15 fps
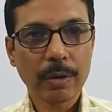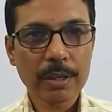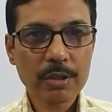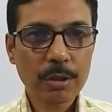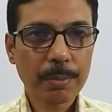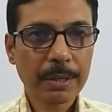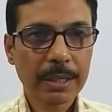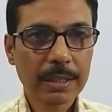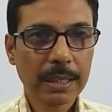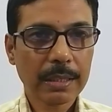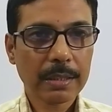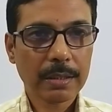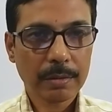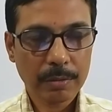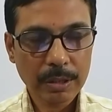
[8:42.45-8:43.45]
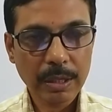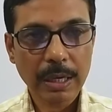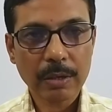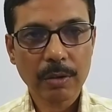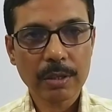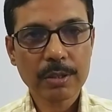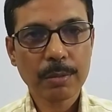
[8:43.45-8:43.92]
also present
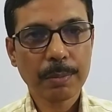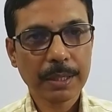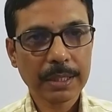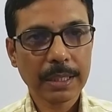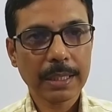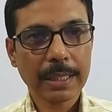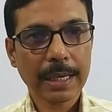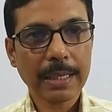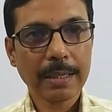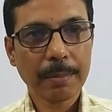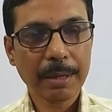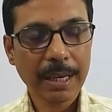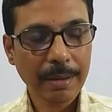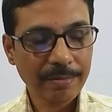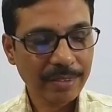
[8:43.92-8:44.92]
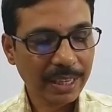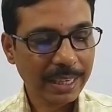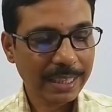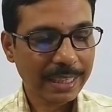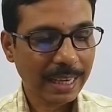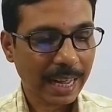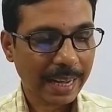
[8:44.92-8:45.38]
there, they become
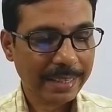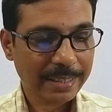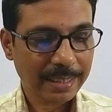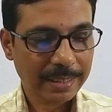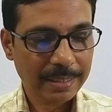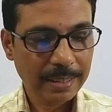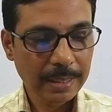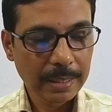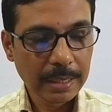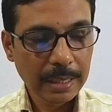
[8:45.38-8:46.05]
very delighted.